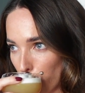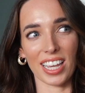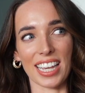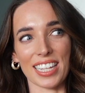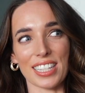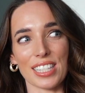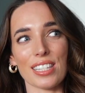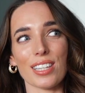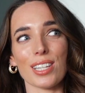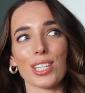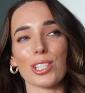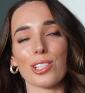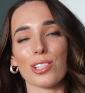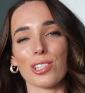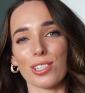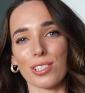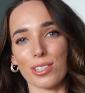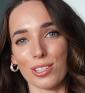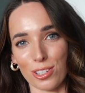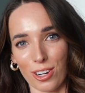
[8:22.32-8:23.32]
It's
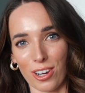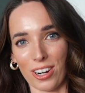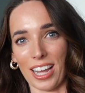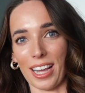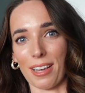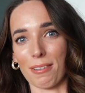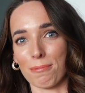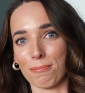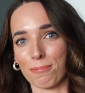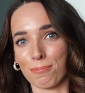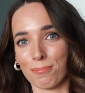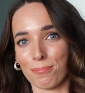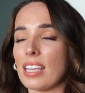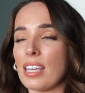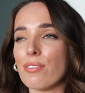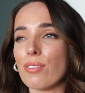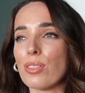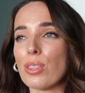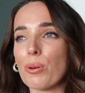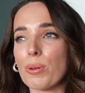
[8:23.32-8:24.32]
stunning.
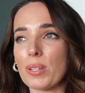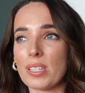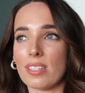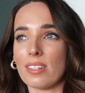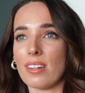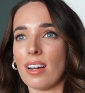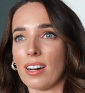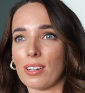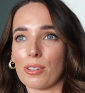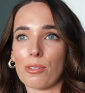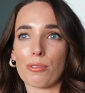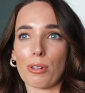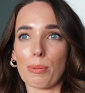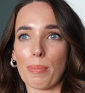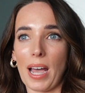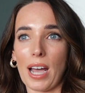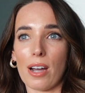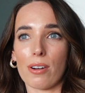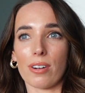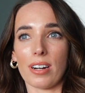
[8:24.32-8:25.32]
Even though it's not
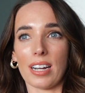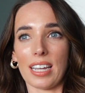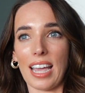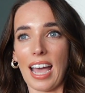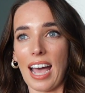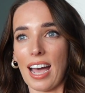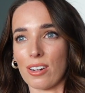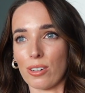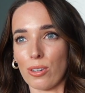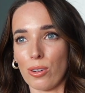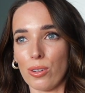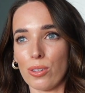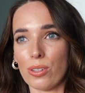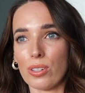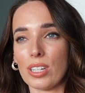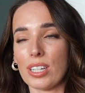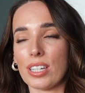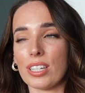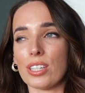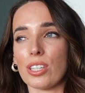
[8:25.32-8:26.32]
overpowering at
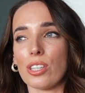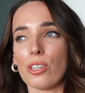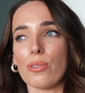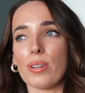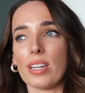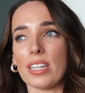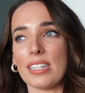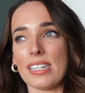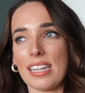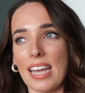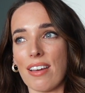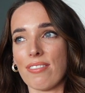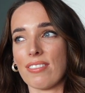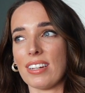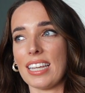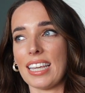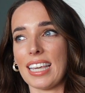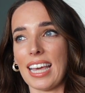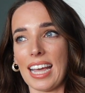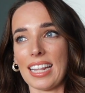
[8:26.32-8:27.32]
all, you can
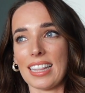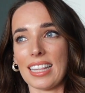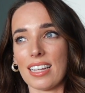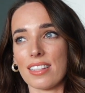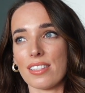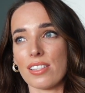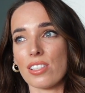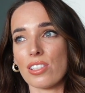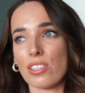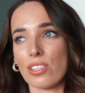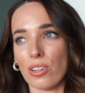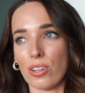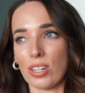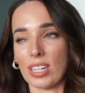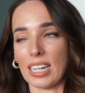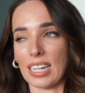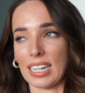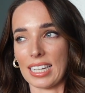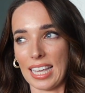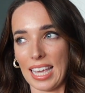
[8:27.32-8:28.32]
definitely get that
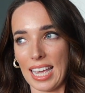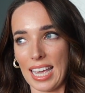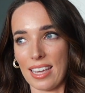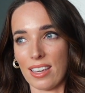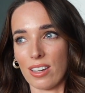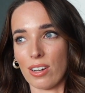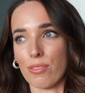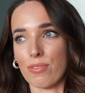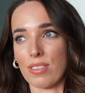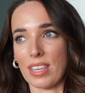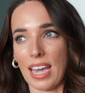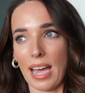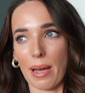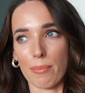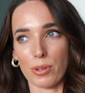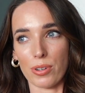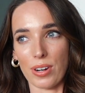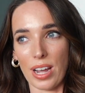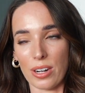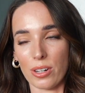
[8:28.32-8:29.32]
subtle kick of the
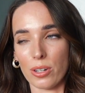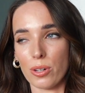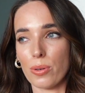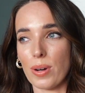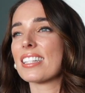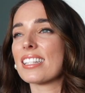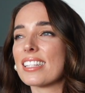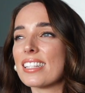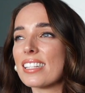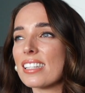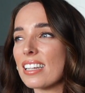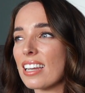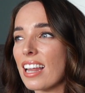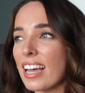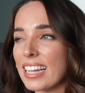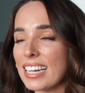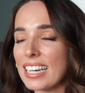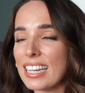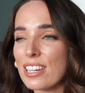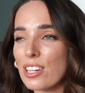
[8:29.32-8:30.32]
amaretto.
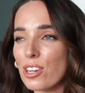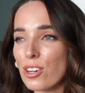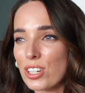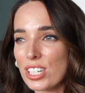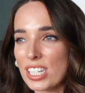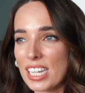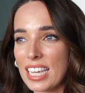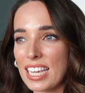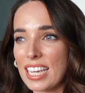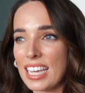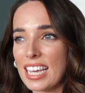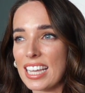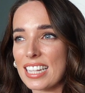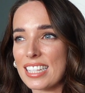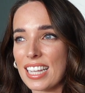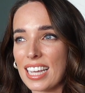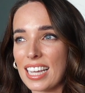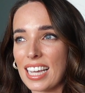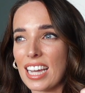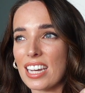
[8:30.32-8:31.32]
Slightly nutty,
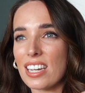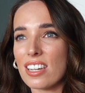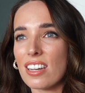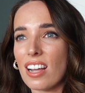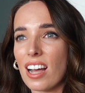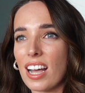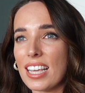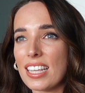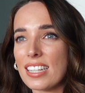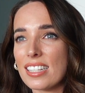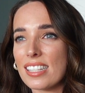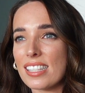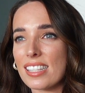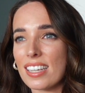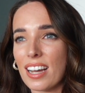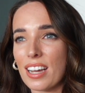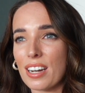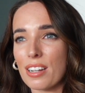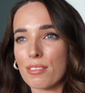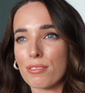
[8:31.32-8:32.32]
it's like a nice
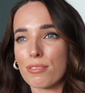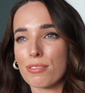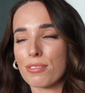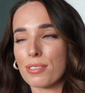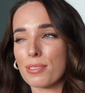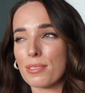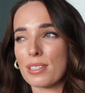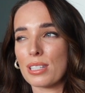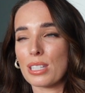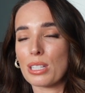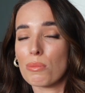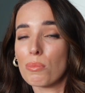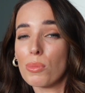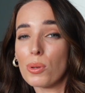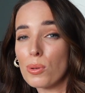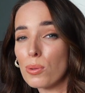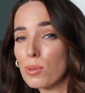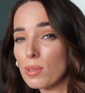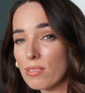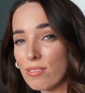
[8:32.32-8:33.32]
kind of
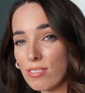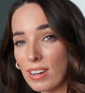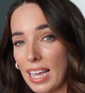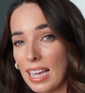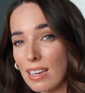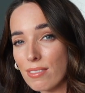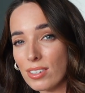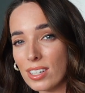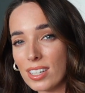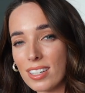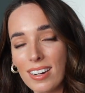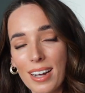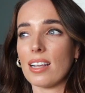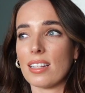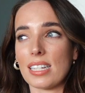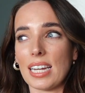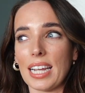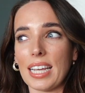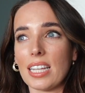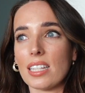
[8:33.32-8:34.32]
smooth flavor.
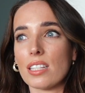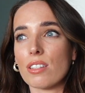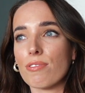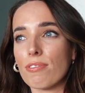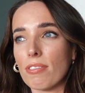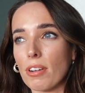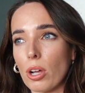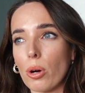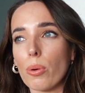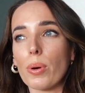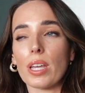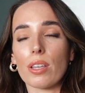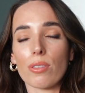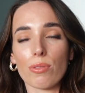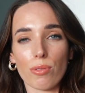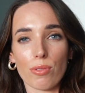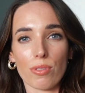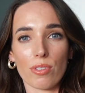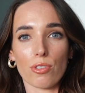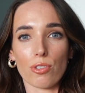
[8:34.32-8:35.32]
It's like it's flowing
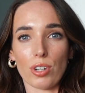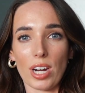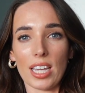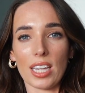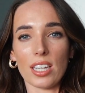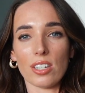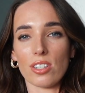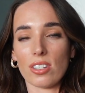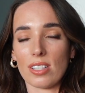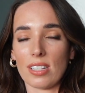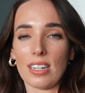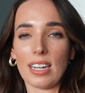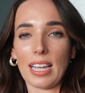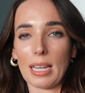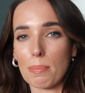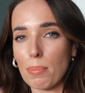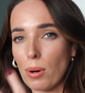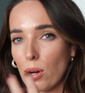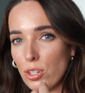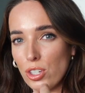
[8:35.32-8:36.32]
through the drink. It doesn't
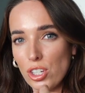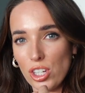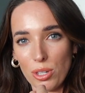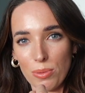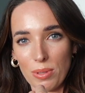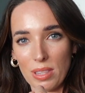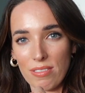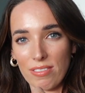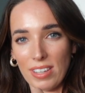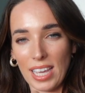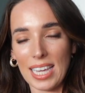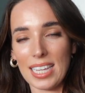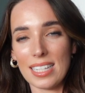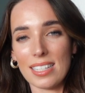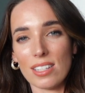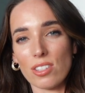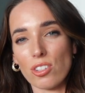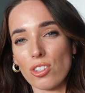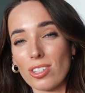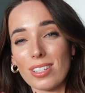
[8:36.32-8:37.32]
like punch you in the
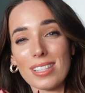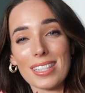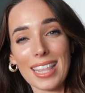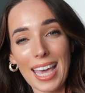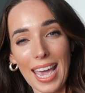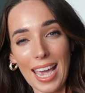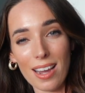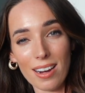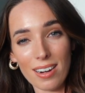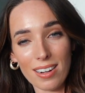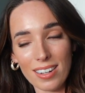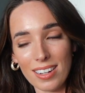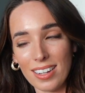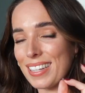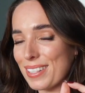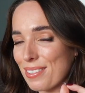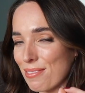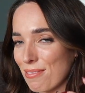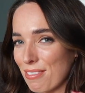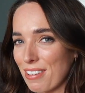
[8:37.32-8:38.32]
face, it's just there.
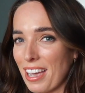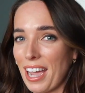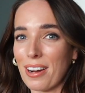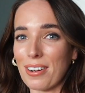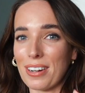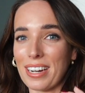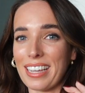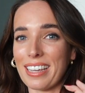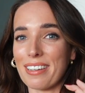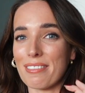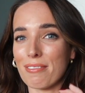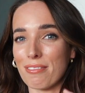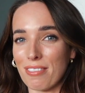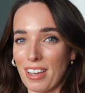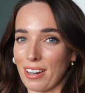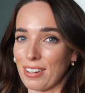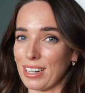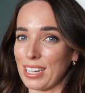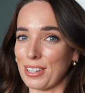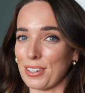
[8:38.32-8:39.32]
It's very,
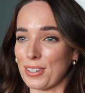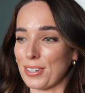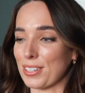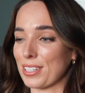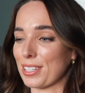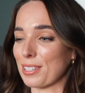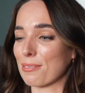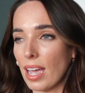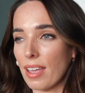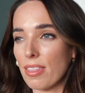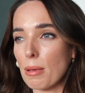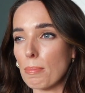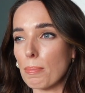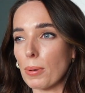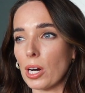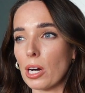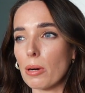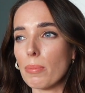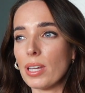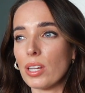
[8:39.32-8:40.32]
very good. And the
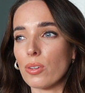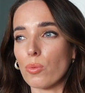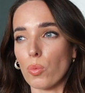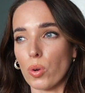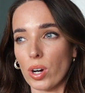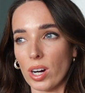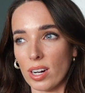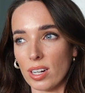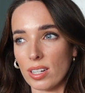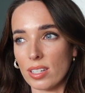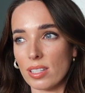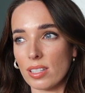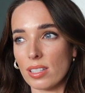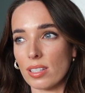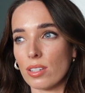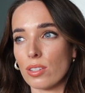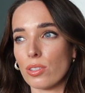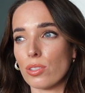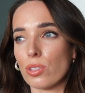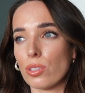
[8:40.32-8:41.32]
bourbon
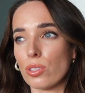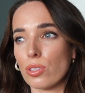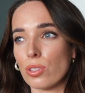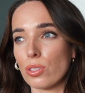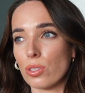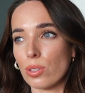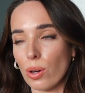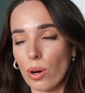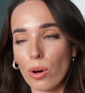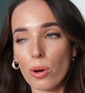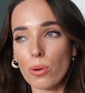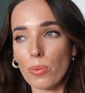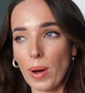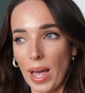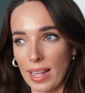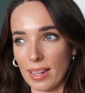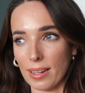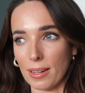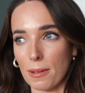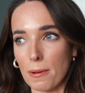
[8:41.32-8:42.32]
works so
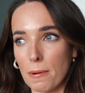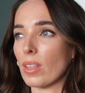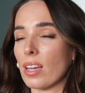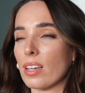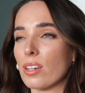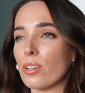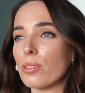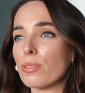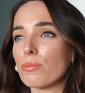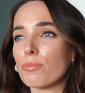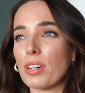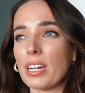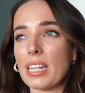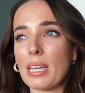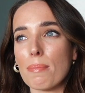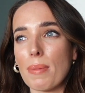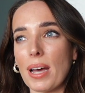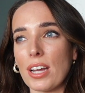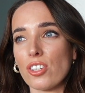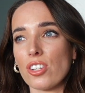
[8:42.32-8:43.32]
well. I couldn't really
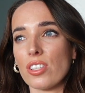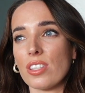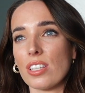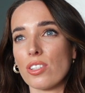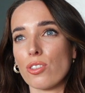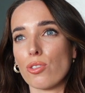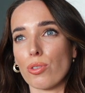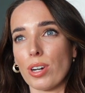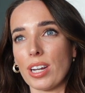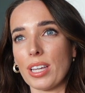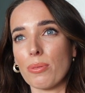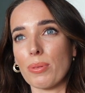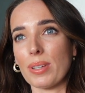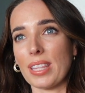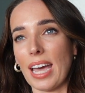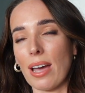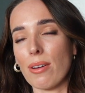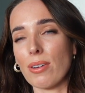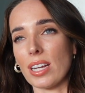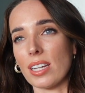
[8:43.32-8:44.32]
imagine this drink
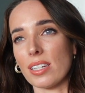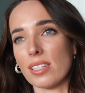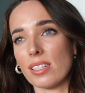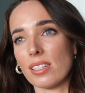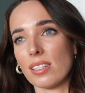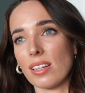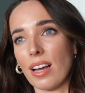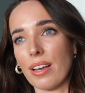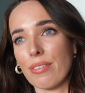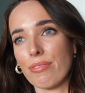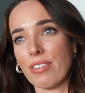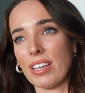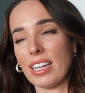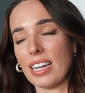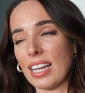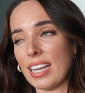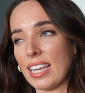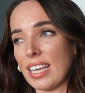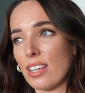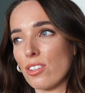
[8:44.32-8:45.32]
without it. I feel
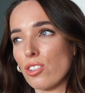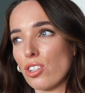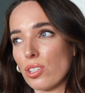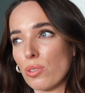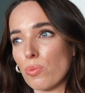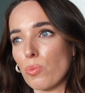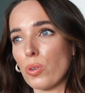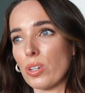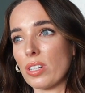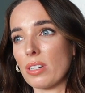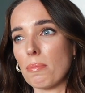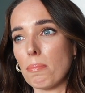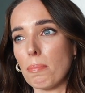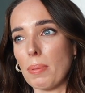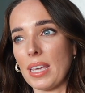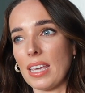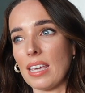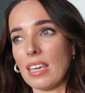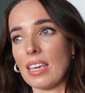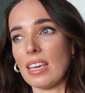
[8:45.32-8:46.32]
like it just wouldn't
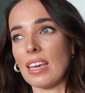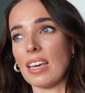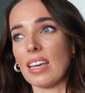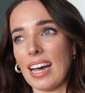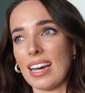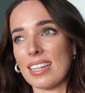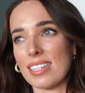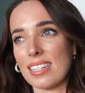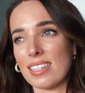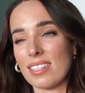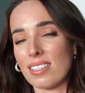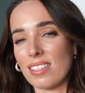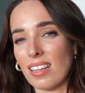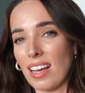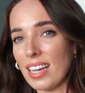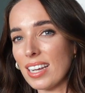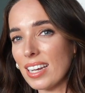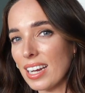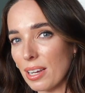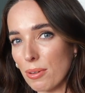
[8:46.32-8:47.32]
be as
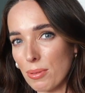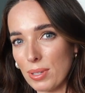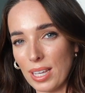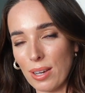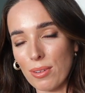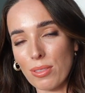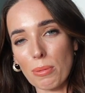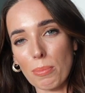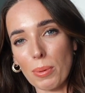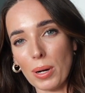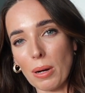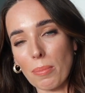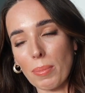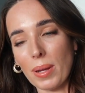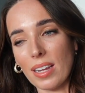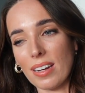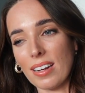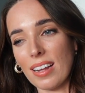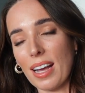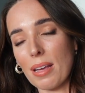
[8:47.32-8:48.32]
exciting without the bourbon.